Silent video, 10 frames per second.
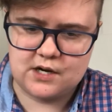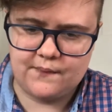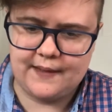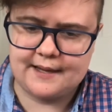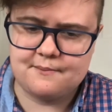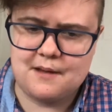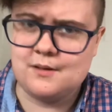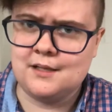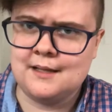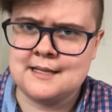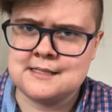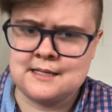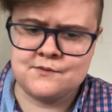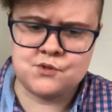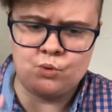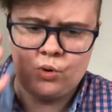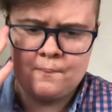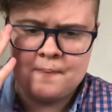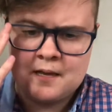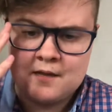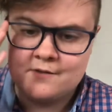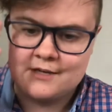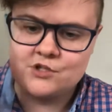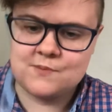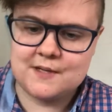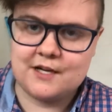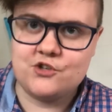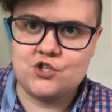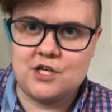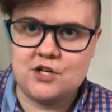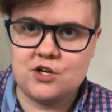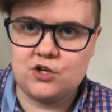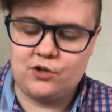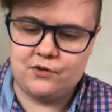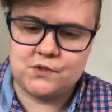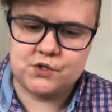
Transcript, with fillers: unlike maybe the last day of school, that just because she and her clones